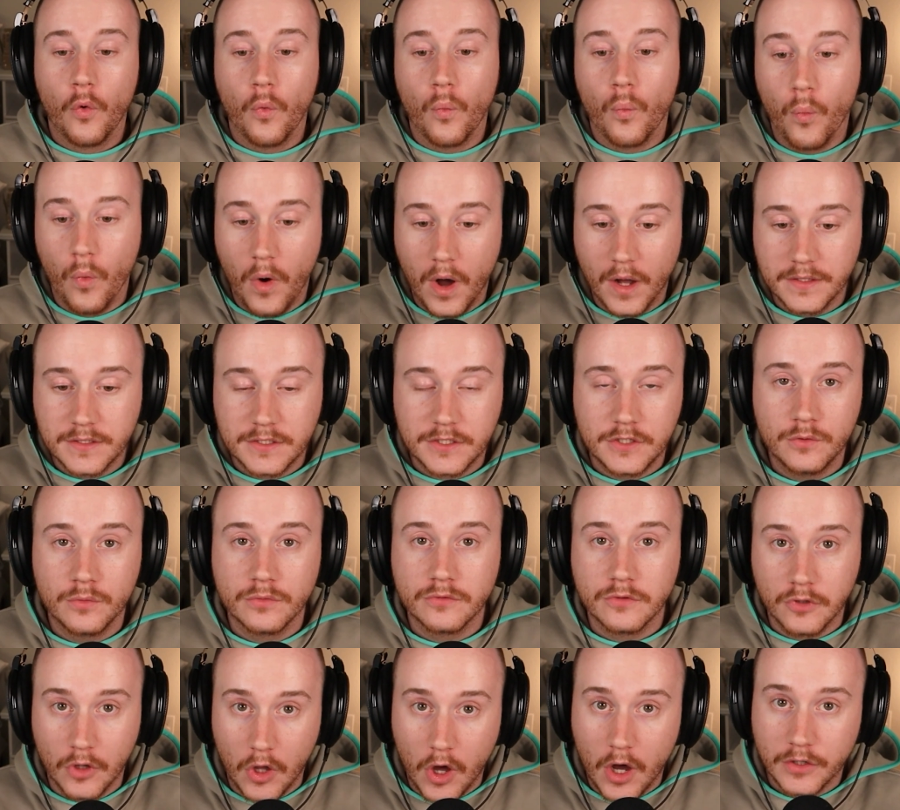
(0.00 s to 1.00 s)
once you
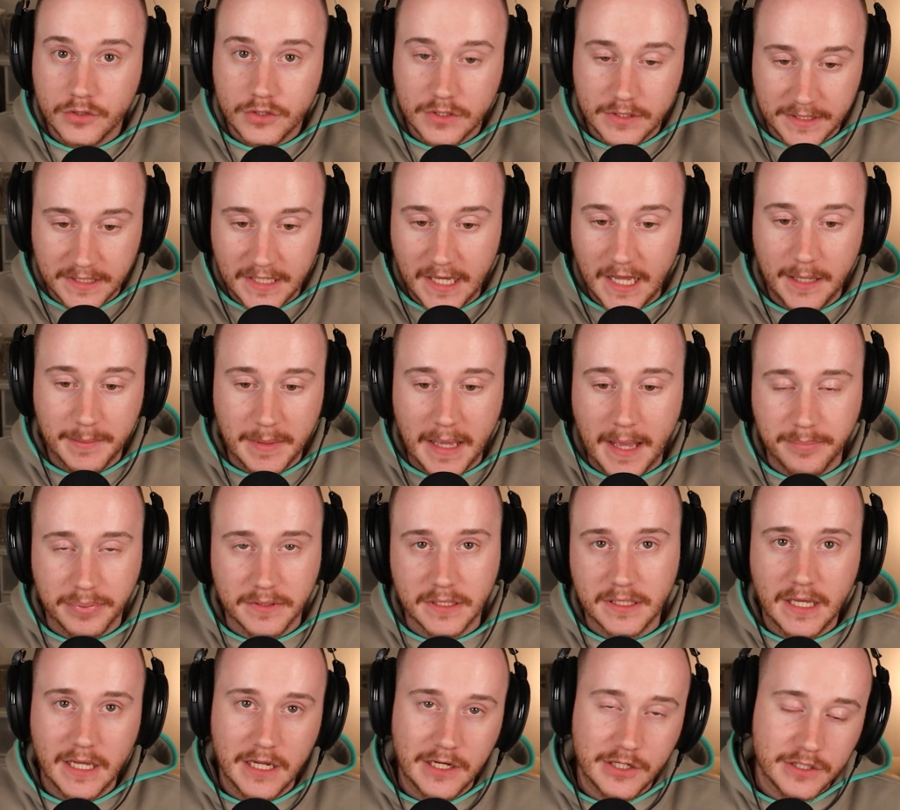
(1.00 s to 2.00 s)
launch the game
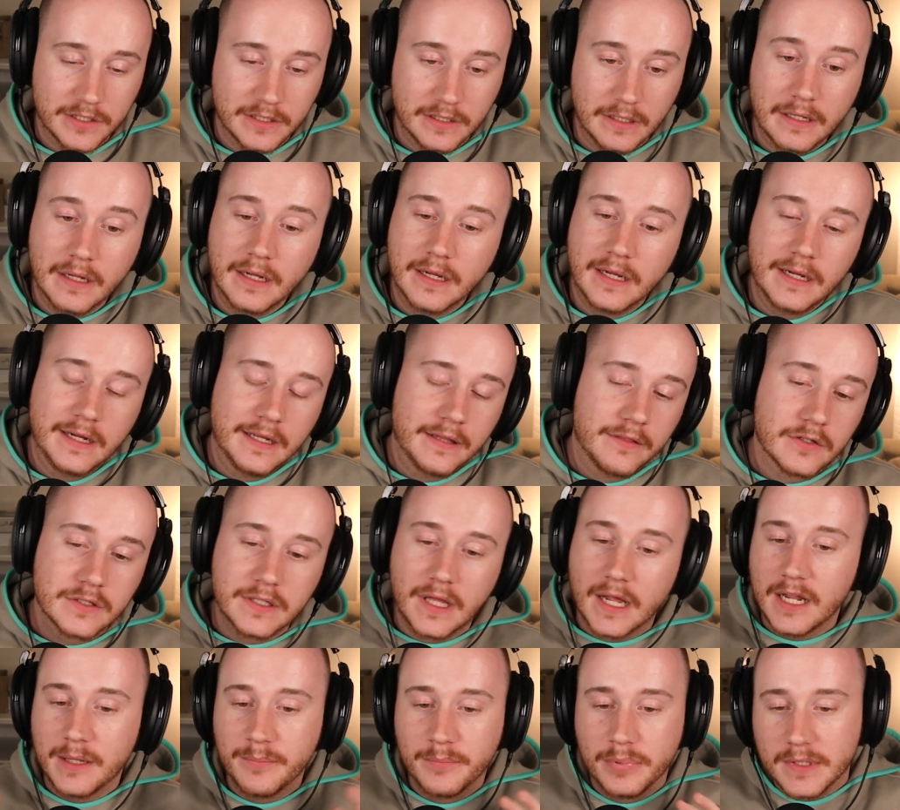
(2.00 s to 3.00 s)
application. There's a
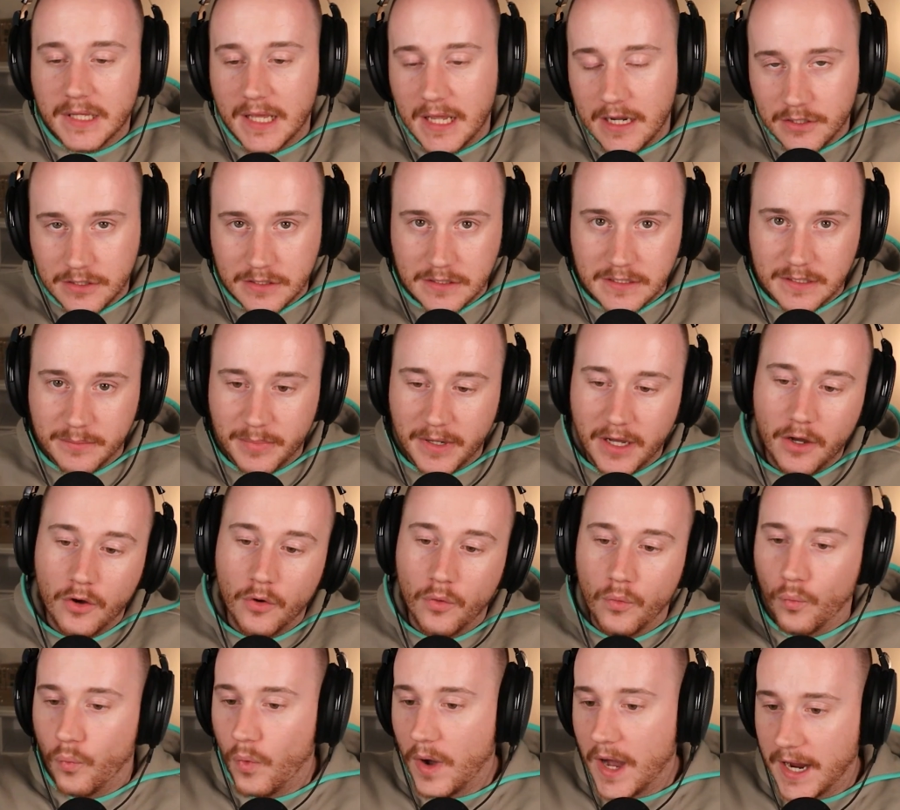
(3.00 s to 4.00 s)
lot of implications about
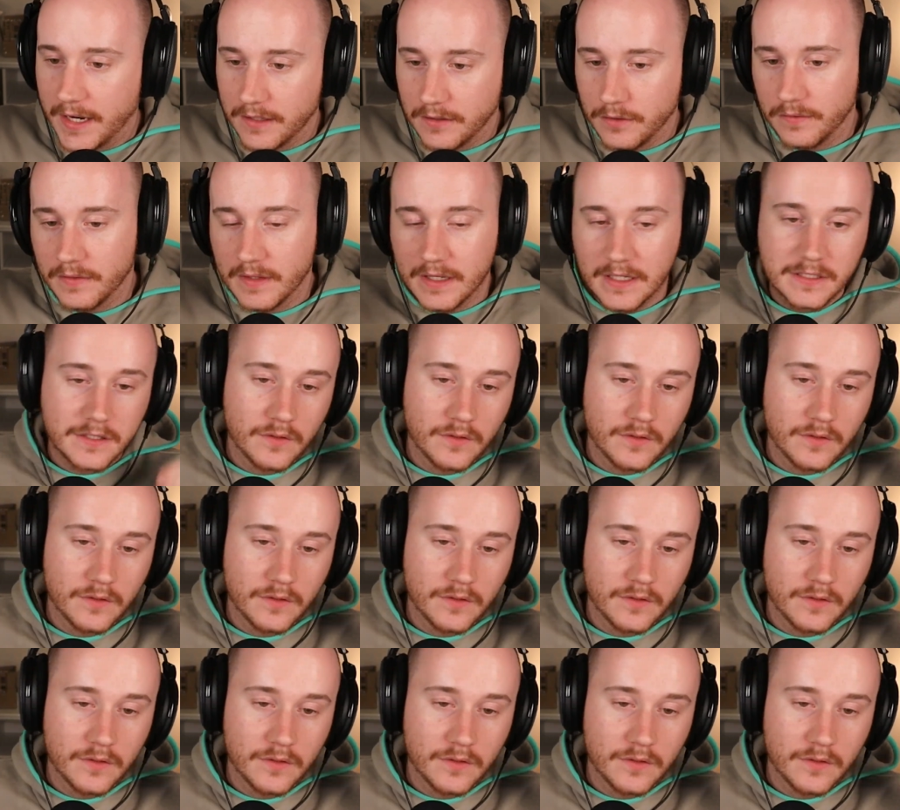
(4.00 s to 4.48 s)
why do this